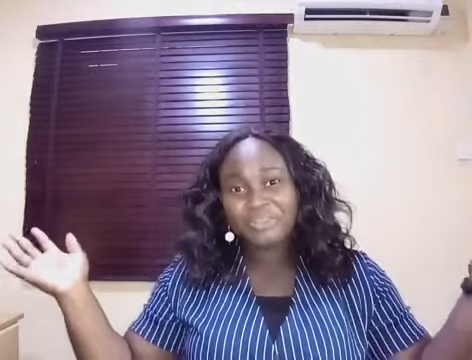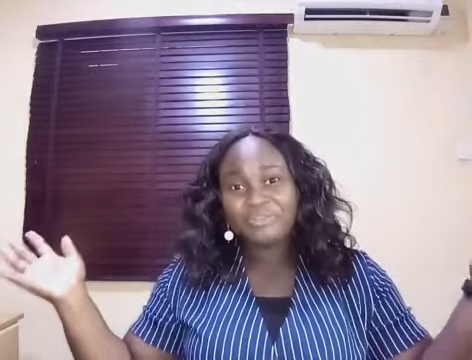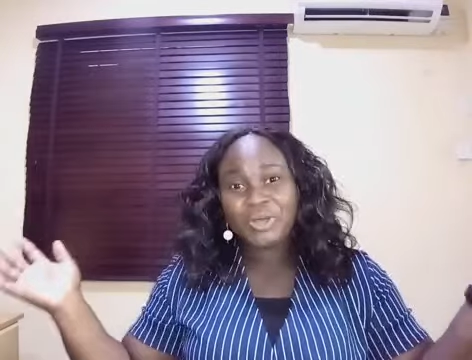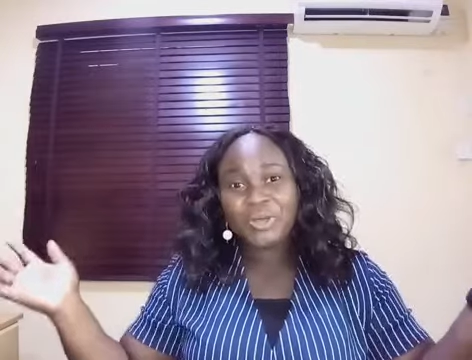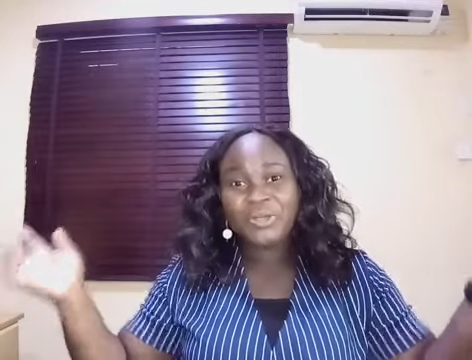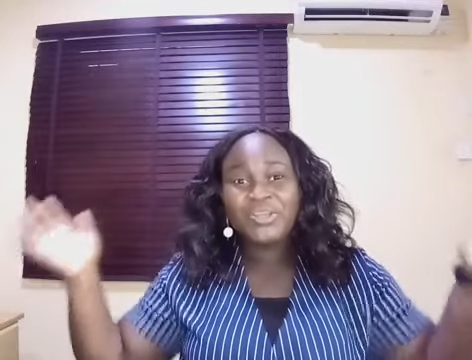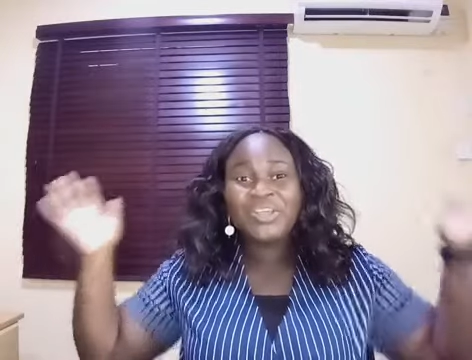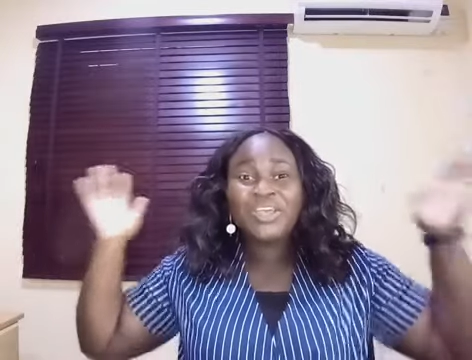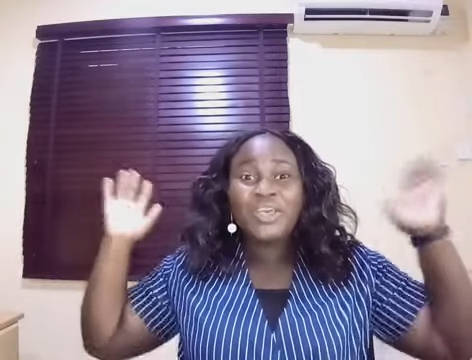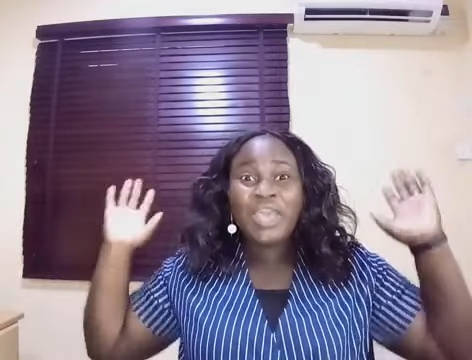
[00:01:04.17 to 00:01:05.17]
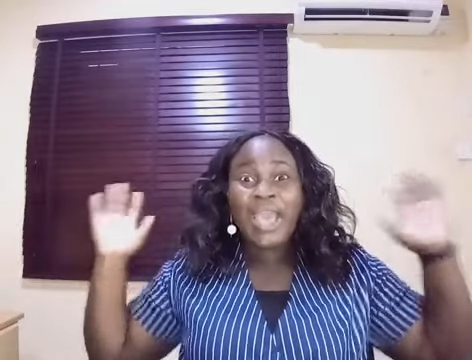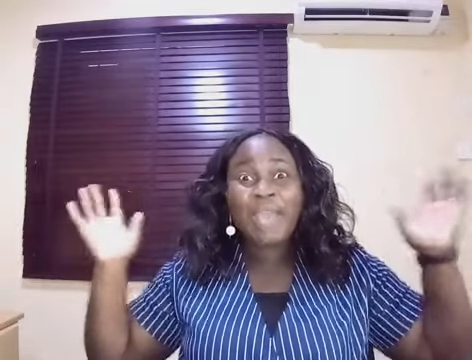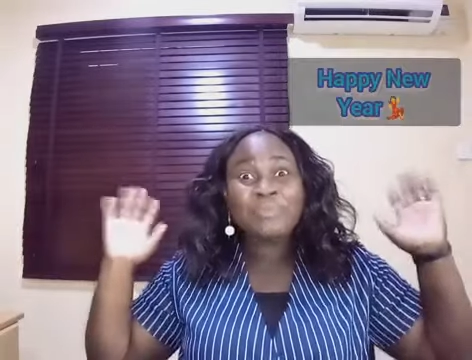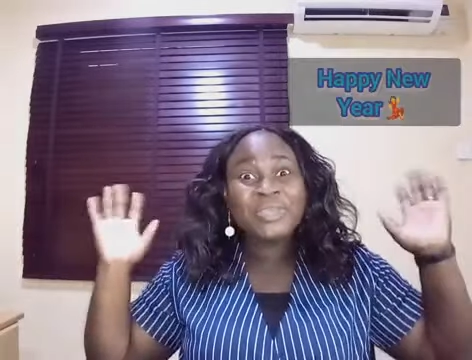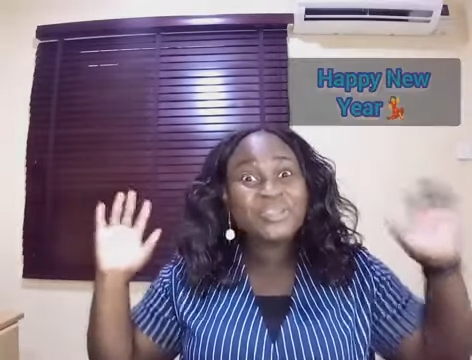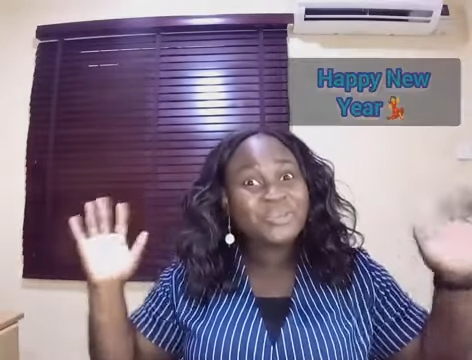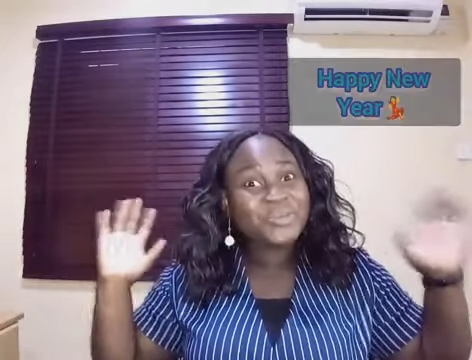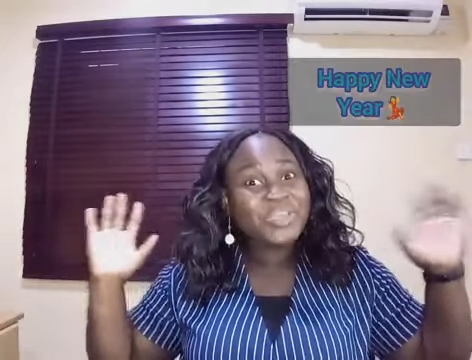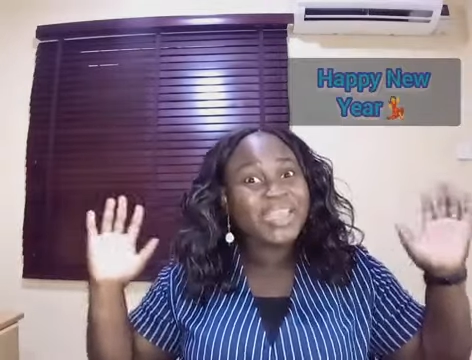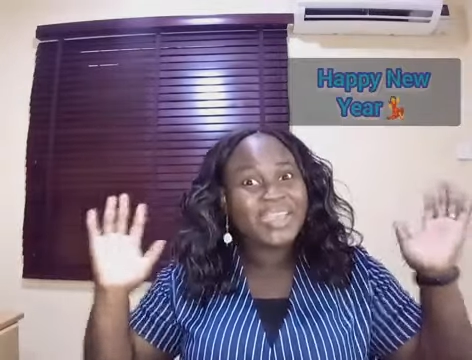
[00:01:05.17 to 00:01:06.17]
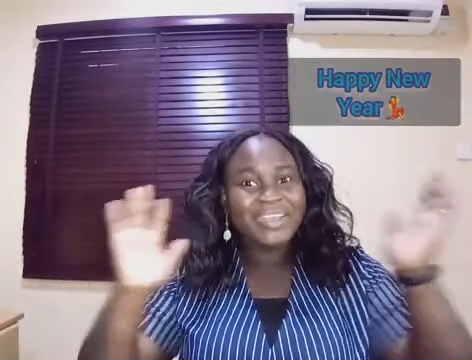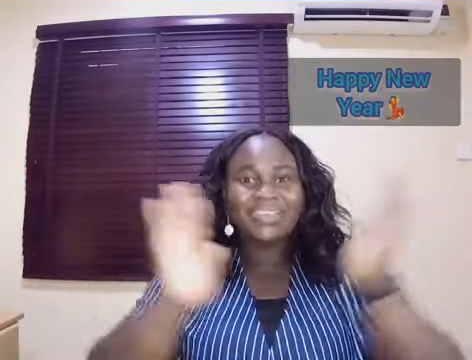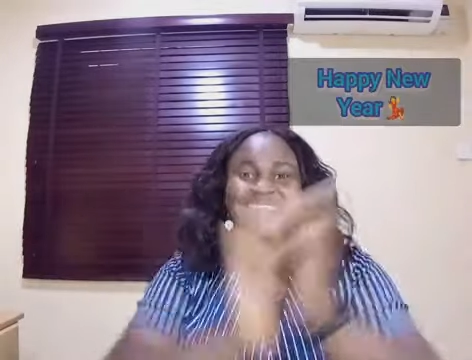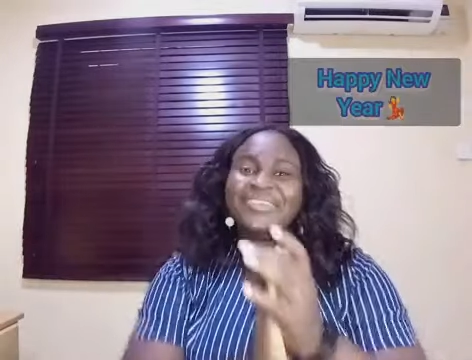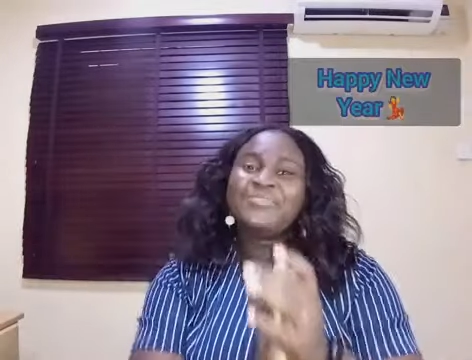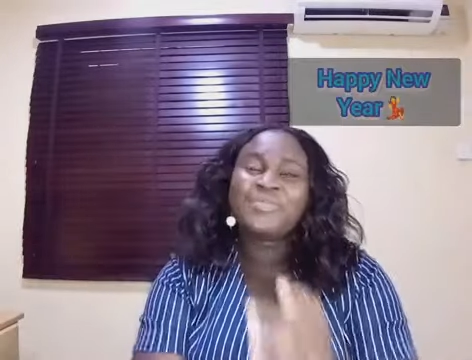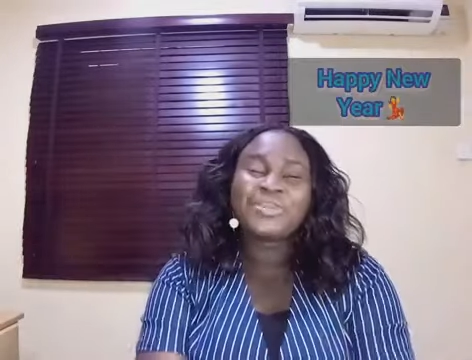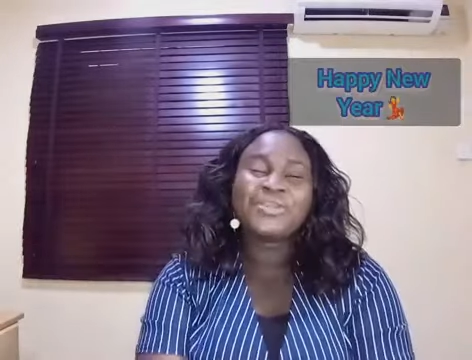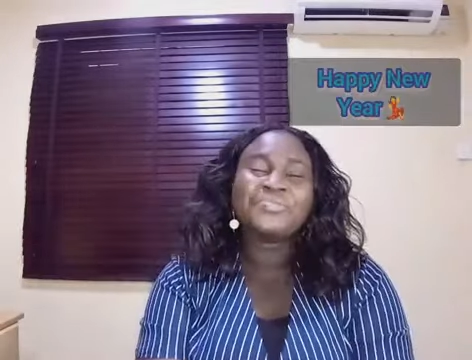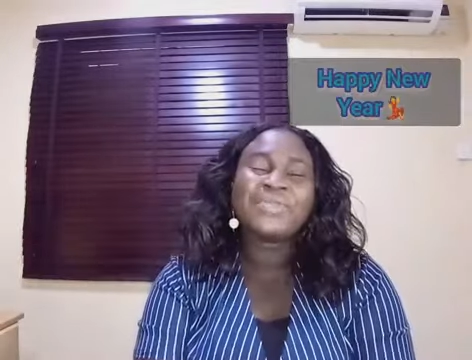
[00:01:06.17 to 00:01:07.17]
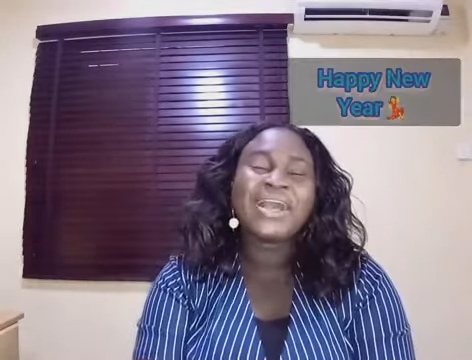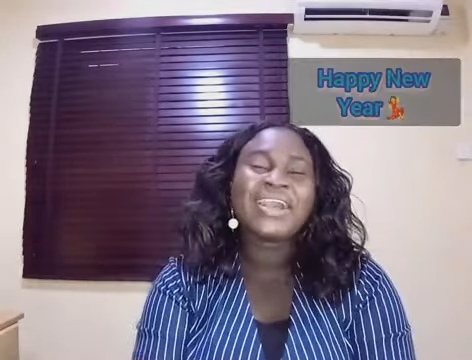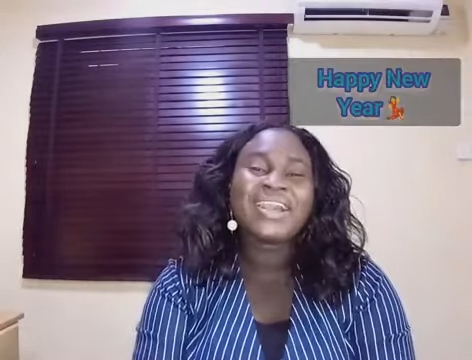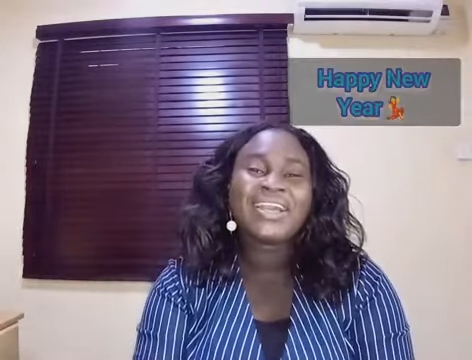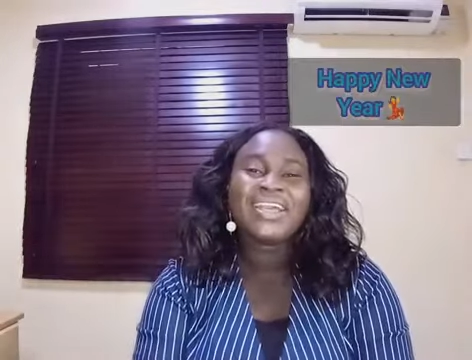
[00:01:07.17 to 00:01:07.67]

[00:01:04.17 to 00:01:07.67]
of all, Happy New Year! Welcome back.